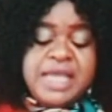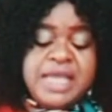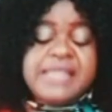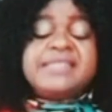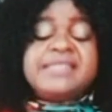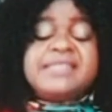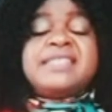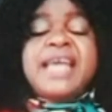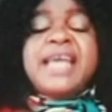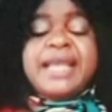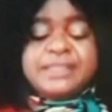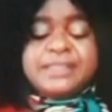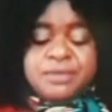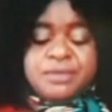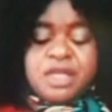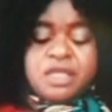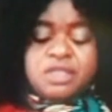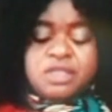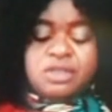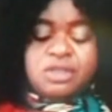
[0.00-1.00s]
He said,
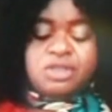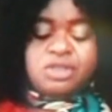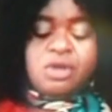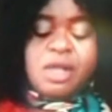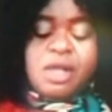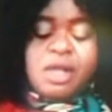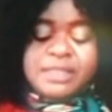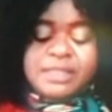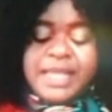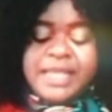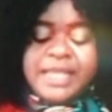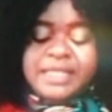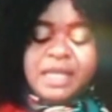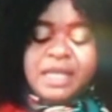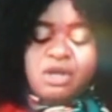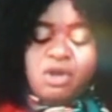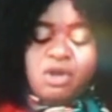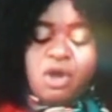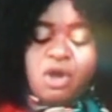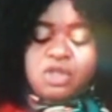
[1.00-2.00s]
trust in
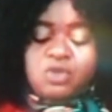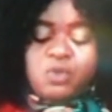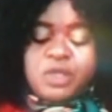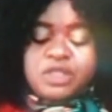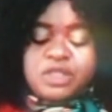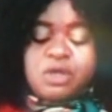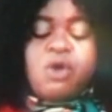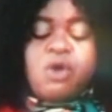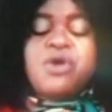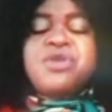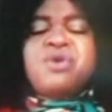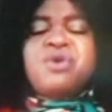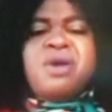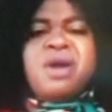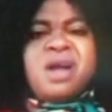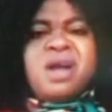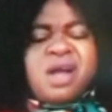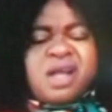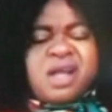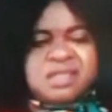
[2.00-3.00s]
the Lord with all your
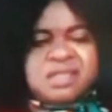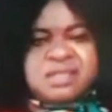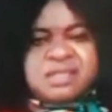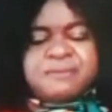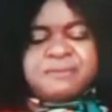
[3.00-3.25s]
heart.